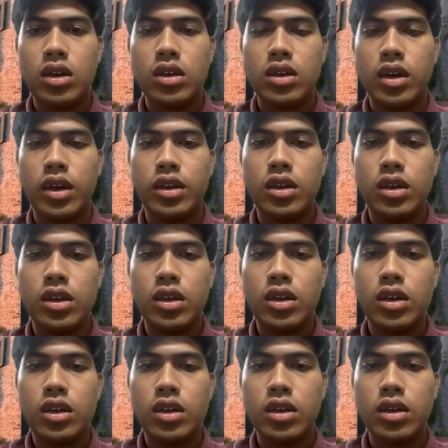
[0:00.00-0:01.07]
And
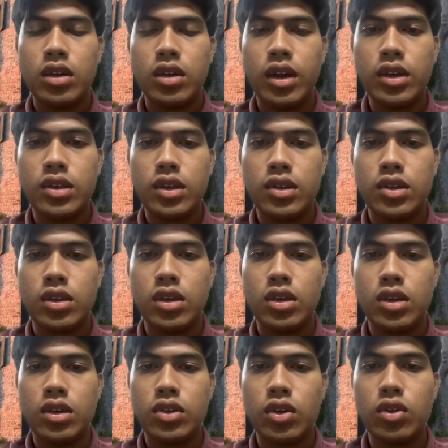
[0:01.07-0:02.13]
the next is
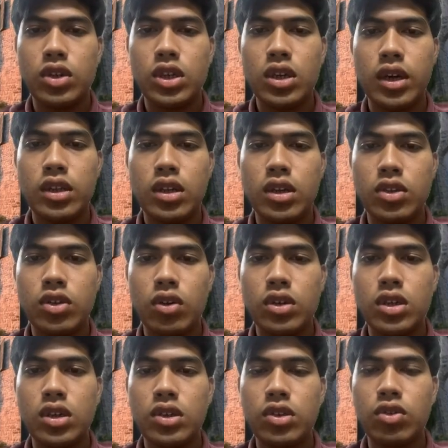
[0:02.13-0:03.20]
the solution. I think the
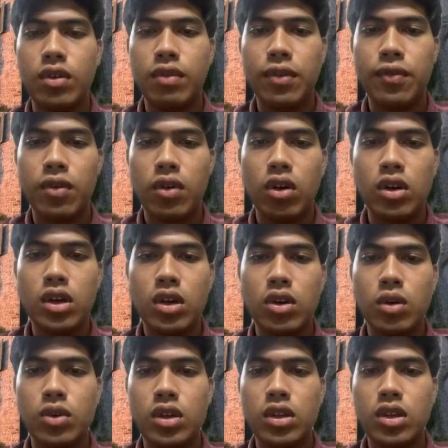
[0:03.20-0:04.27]
solution is to involve local
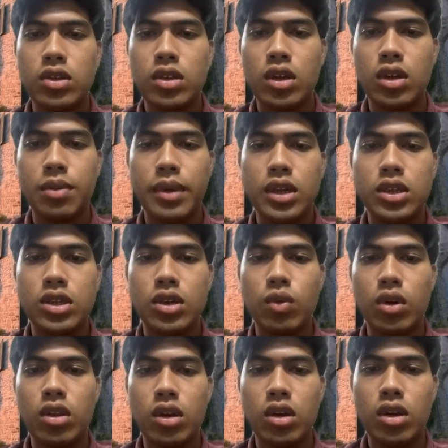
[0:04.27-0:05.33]
communities in managing
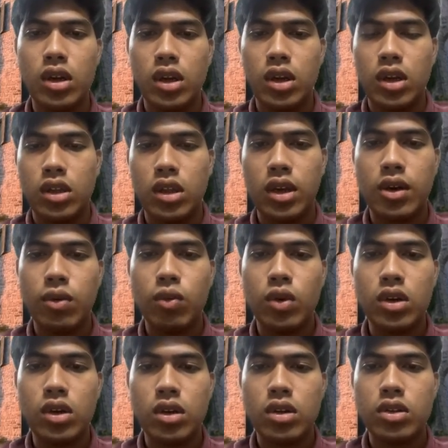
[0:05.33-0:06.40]
water. They can
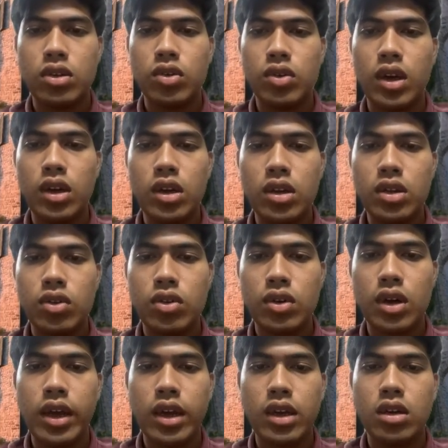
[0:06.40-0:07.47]
work together to
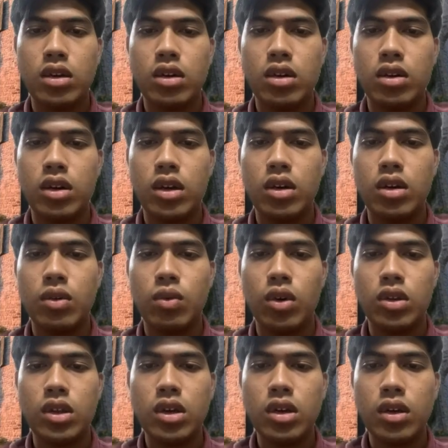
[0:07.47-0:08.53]
collect
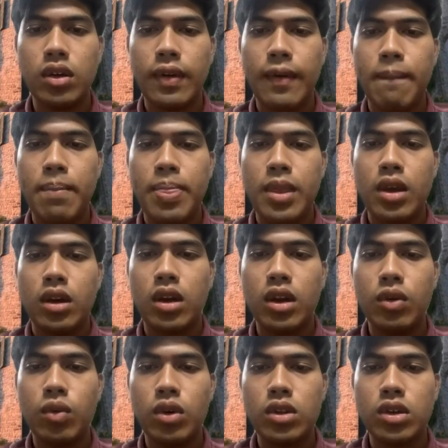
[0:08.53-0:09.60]
rainwater,
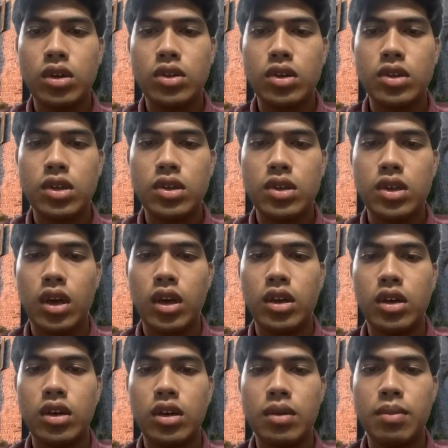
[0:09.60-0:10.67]
clean water resources,
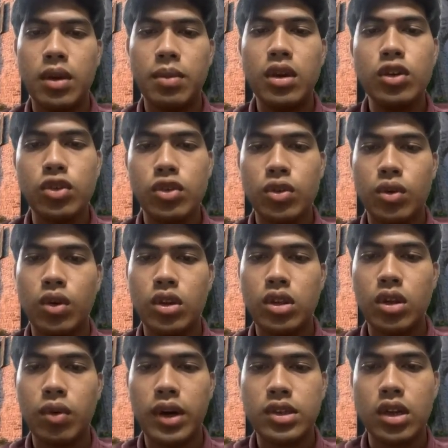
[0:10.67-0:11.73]
and maybe use
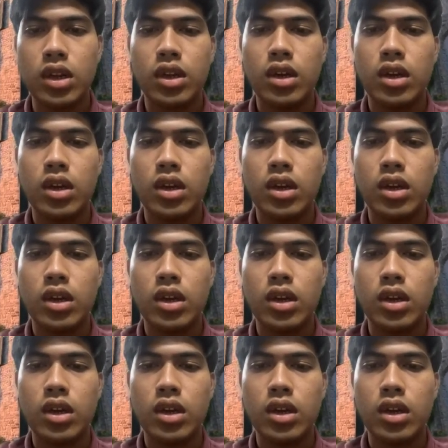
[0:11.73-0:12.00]
water wisely.